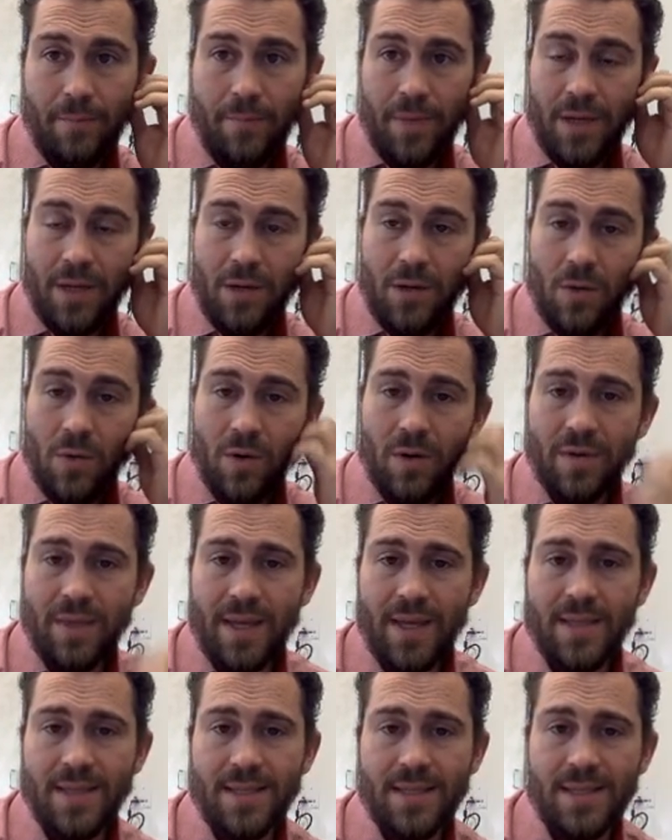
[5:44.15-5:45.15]
north
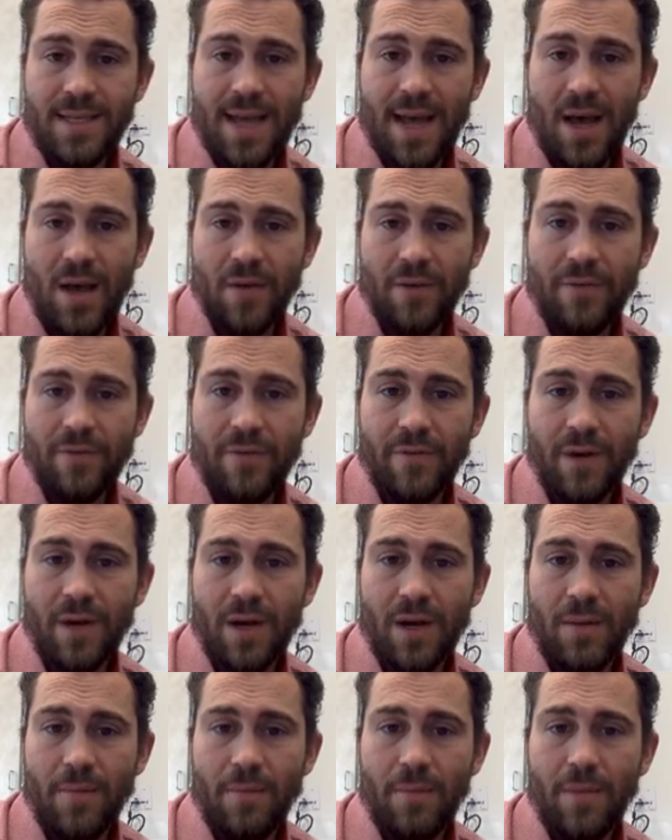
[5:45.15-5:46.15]
and south
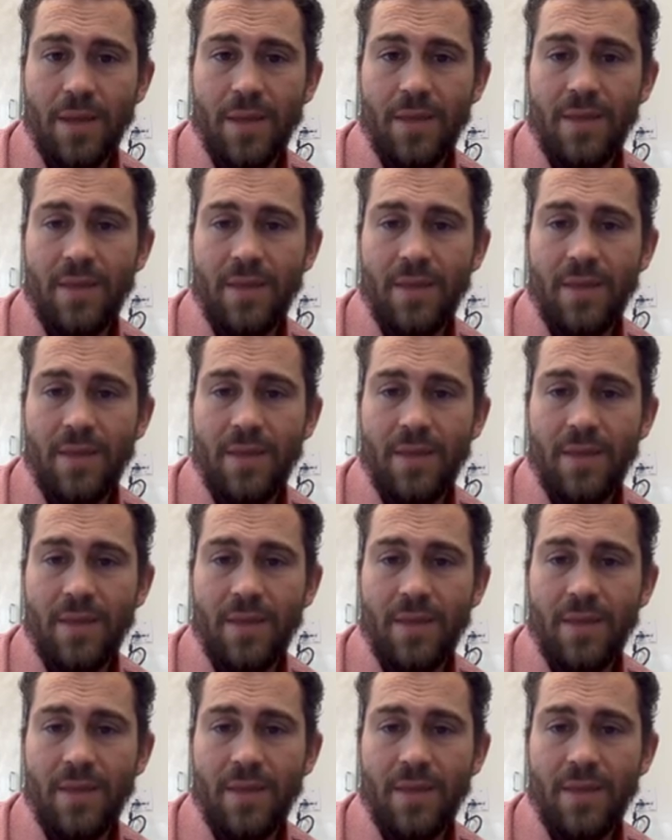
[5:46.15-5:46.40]
from